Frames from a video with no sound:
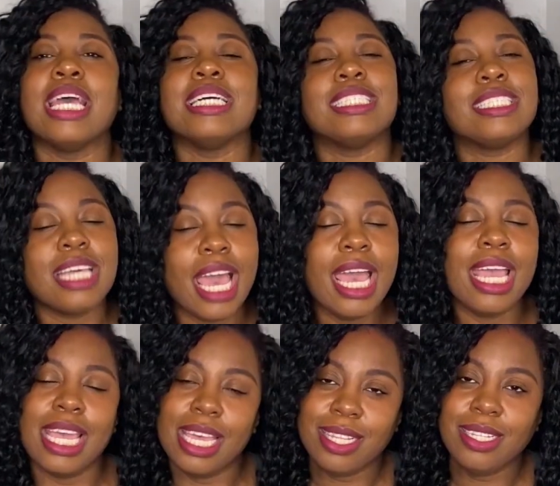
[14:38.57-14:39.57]
set
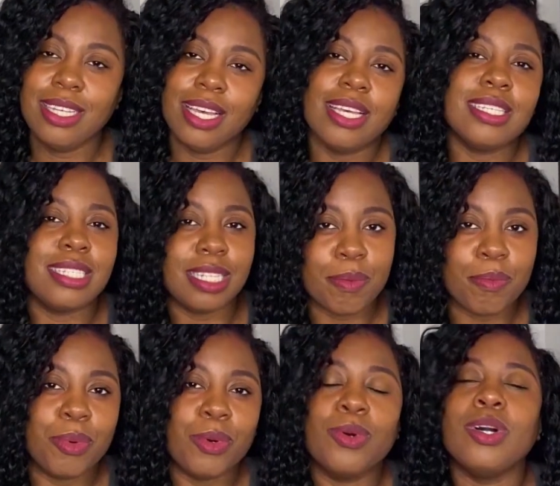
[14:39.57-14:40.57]
in
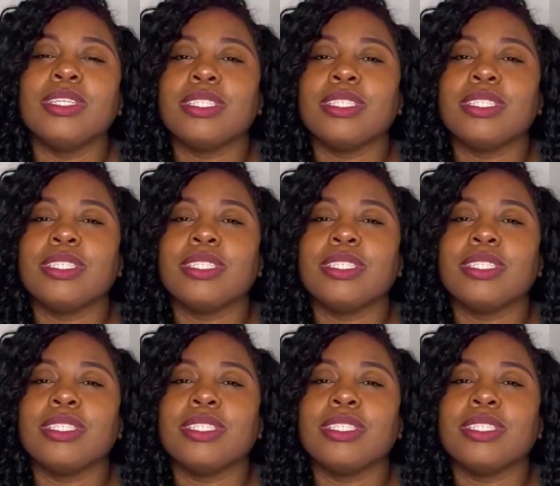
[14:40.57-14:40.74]
Simple